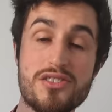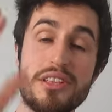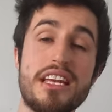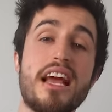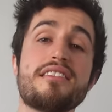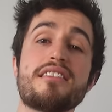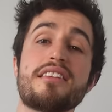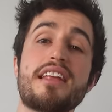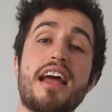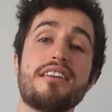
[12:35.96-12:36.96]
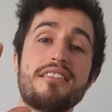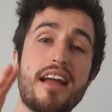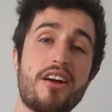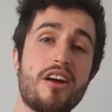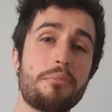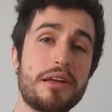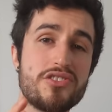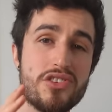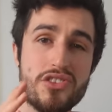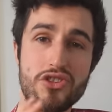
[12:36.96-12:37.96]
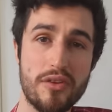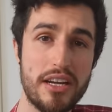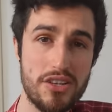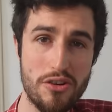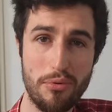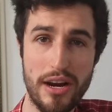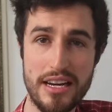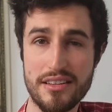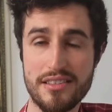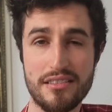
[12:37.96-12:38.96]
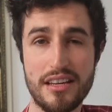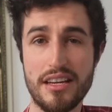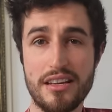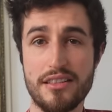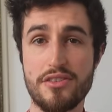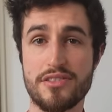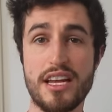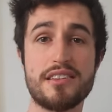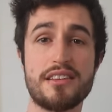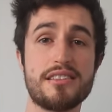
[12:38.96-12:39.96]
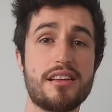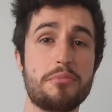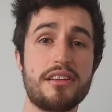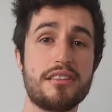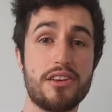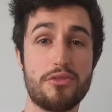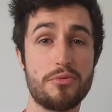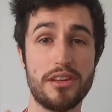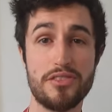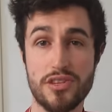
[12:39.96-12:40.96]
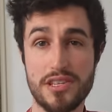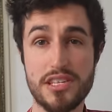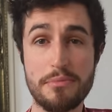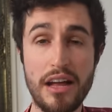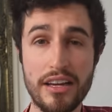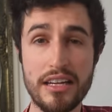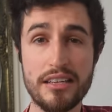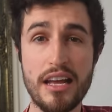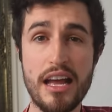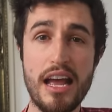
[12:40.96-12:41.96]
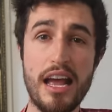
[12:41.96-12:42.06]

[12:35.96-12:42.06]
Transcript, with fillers: So at the end of the day, the air up is just tricking your brain into thinking that you're tasting something that you're really just smelling.